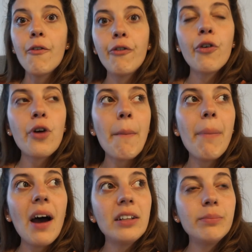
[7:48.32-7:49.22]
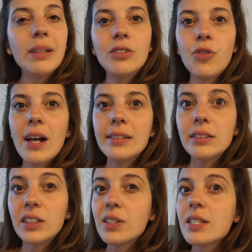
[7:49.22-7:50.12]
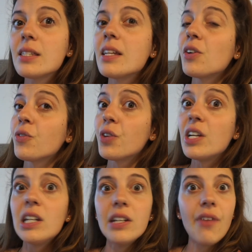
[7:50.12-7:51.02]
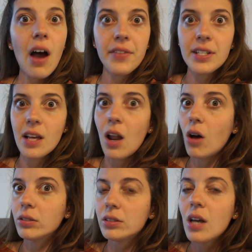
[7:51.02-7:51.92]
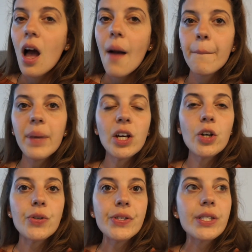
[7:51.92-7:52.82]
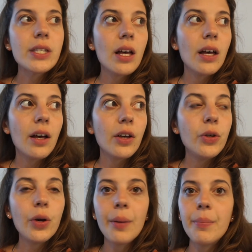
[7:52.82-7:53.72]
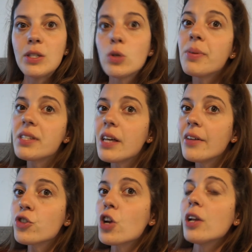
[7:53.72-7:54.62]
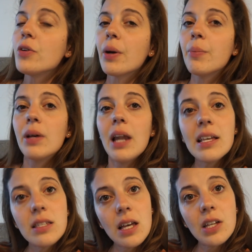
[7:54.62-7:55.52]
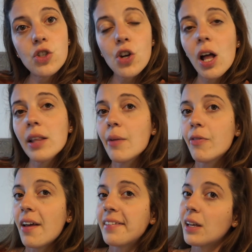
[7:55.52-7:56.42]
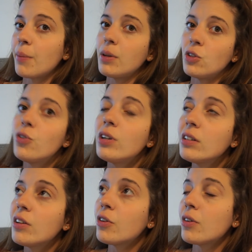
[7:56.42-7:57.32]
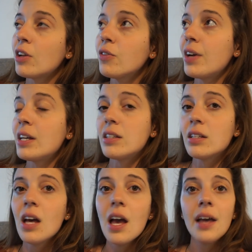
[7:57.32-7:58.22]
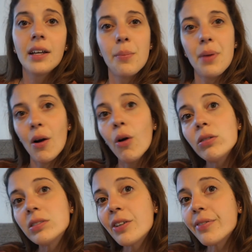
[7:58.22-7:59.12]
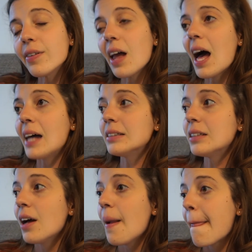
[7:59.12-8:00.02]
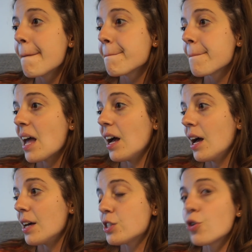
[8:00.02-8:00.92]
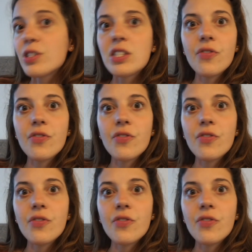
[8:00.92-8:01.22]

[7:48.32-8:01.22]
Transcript: For apartment rentals, they really varies a lot because you can be super central, you can be less central, the flat can be newly renovated, can be an older flat, so it's